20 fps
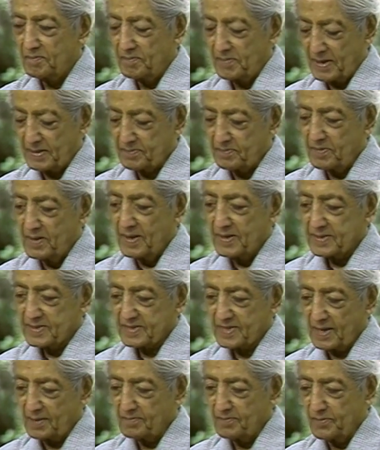but
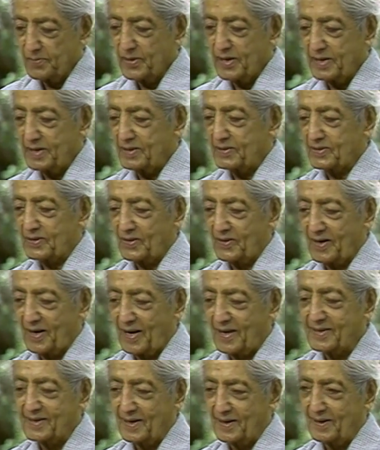some weeds are
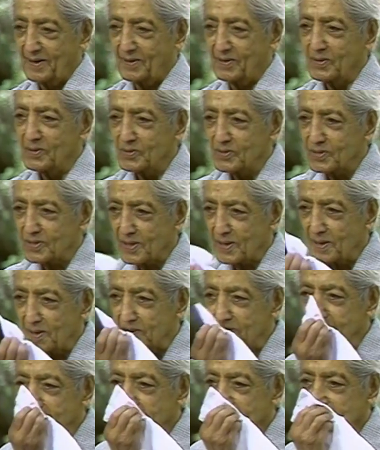utterly useless,
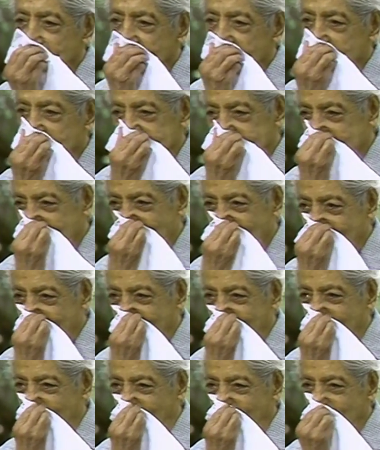
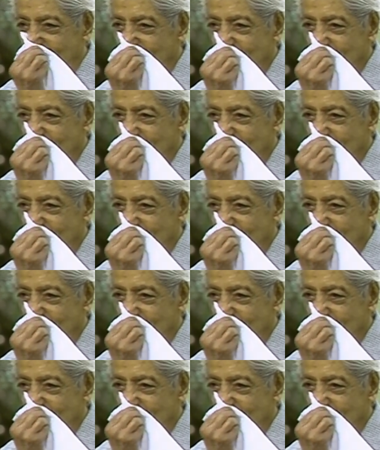destructive.